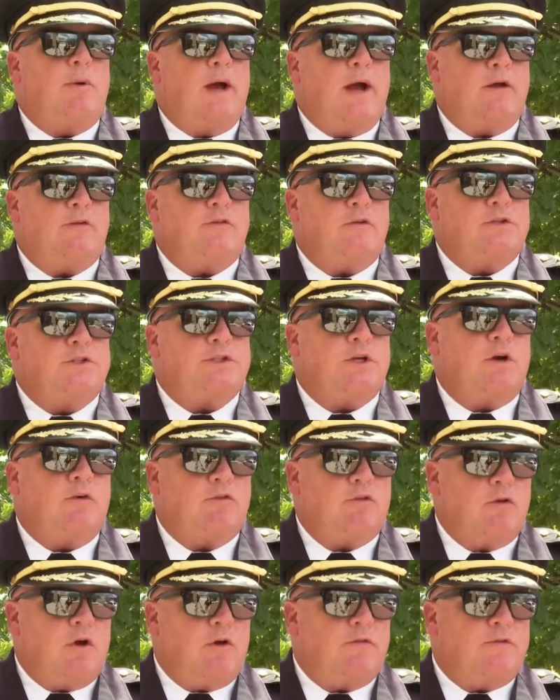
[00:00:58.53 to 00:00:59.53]
Paso
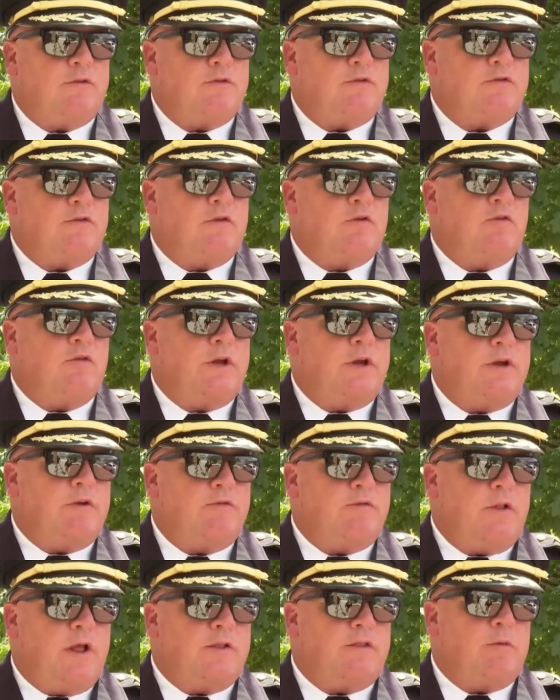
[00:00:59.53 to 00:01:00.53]
Sheriff's Office
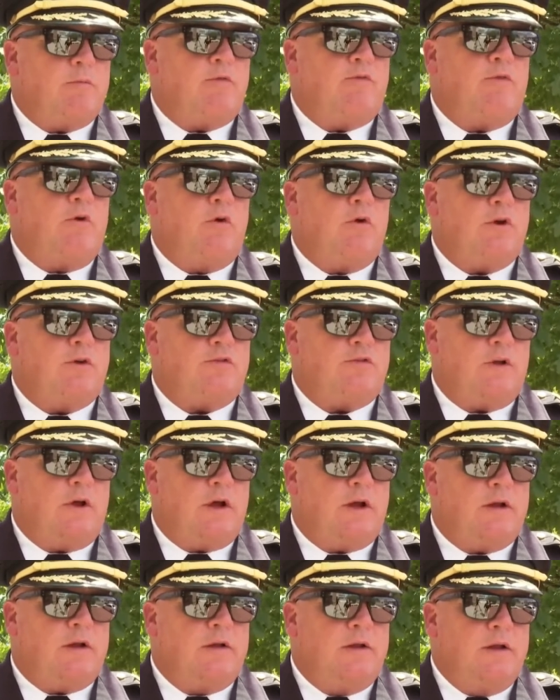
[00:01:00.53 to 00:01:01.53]
grieve, let them focus
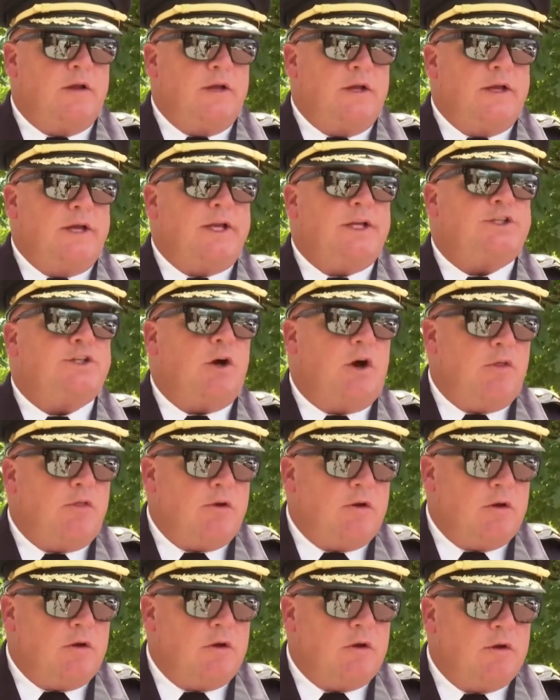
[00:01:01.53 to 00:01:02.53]
on each
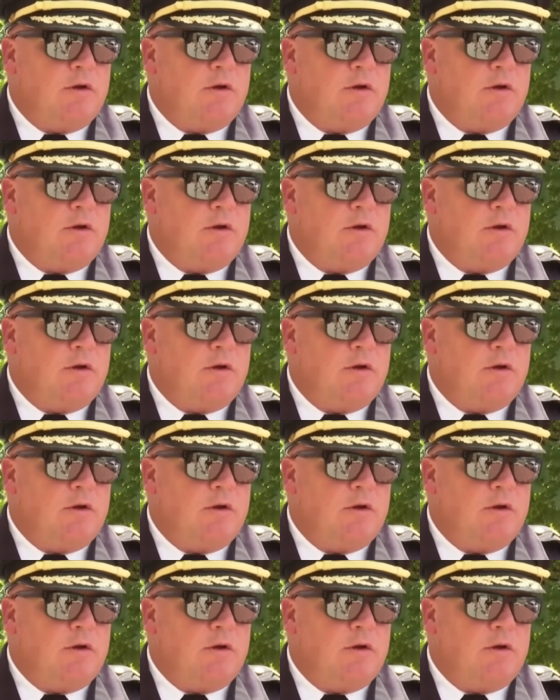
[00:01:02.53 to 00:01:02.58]
other.